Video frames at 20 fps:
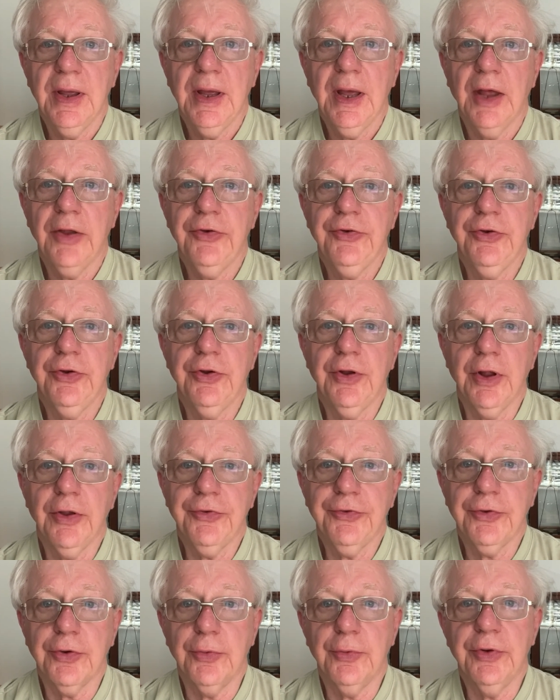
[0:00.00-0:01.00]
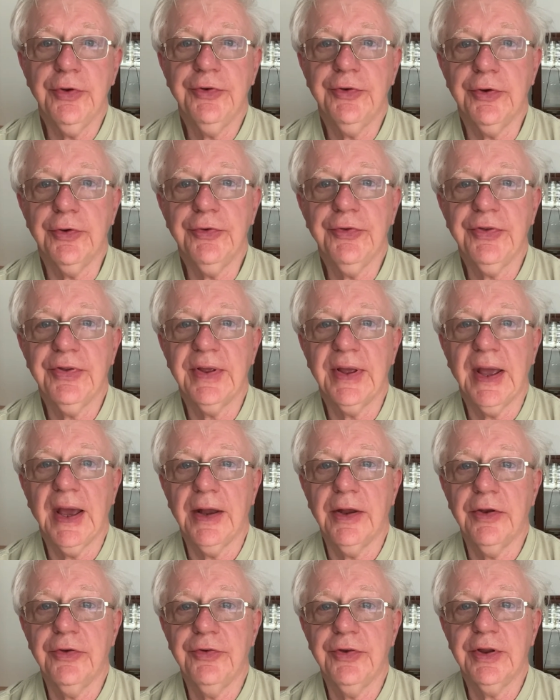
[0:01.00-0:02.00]
and should also reduce the
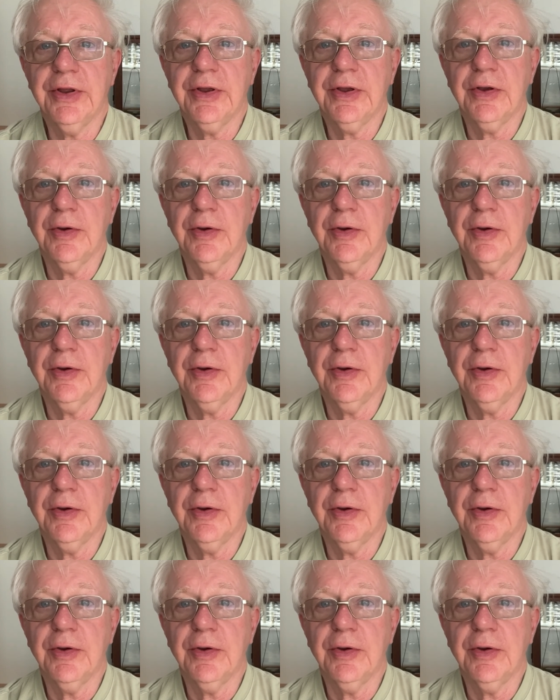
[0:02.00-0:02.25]
energy